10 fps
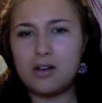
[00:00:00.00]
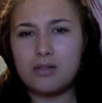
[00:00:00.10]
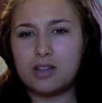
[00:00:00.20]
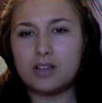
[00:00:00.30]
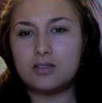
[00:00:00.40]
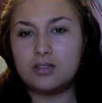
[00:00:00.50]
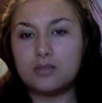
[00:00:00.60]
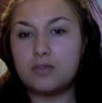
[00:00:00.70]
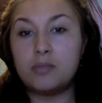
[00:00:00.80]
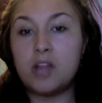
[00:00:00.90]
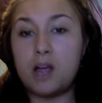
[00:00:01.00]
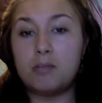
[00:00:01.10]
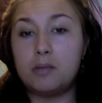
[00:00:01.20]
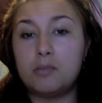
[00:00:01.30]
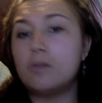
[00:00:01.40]
oh, that's just for black
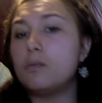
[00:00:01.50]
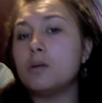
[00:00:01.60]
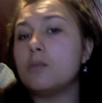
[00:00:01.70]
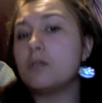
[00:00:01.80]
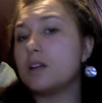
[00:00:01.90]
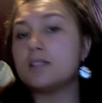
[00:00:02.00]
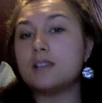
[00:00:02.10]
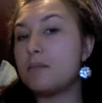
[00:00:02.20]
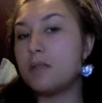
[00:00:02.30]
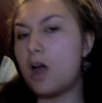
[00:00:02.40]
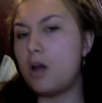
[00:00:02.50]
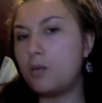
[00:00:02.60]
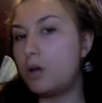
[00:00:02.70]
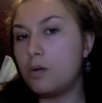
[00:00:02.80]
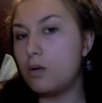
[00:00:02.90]
people, we won't accept that,
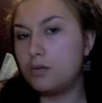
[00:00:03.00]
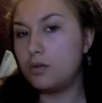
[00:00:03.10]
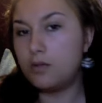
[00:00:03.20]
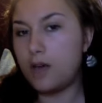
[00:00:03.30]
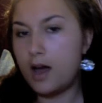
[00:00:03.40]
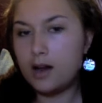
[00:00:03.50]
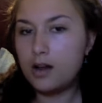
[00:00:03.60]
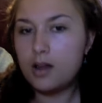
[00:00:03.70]
we won't do that,